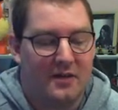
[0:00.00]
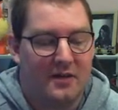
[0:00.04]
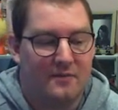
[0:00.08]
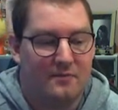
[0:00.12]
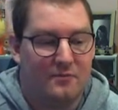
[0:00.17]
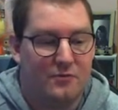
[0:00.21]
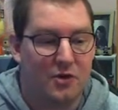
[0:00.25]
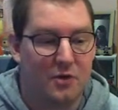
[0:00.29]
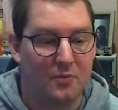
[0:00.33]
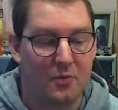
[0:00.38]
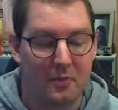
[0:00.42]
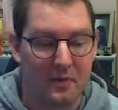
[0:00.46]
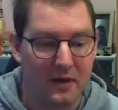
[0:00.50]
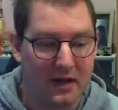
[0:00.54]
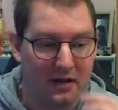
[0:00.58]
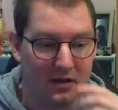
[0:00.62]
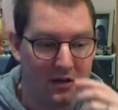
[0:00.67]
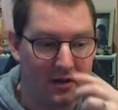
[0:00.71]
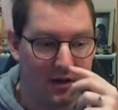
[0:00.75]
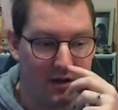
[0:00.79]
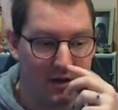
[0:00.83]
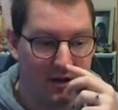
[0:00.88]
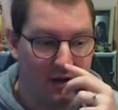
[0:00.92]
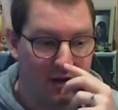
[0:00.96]
drop a
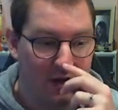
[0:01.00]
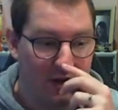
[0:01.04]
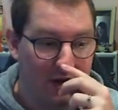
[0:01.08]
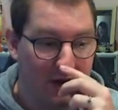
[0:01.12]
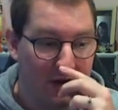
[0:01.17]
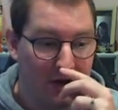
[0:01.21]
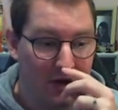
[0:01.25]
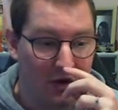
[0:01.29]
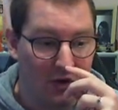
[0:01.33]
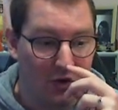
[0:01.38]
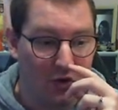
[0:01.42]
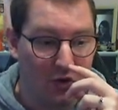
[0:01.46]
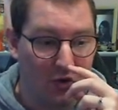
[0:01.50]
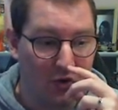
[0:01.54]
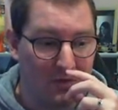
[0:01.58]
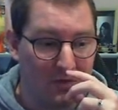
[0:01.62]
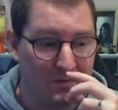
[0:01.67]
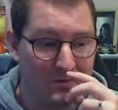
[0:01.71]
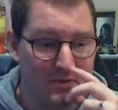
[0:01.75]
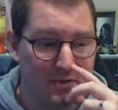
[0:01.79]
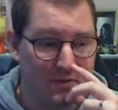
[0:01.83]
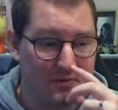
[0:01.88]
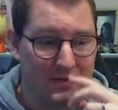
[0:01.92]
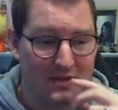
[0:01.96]
pallet or
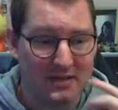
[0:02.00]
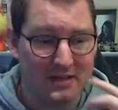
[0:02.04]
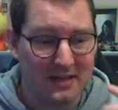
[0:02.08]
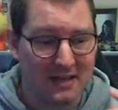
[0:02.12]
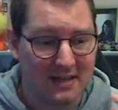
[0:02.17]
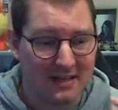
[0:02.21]
something like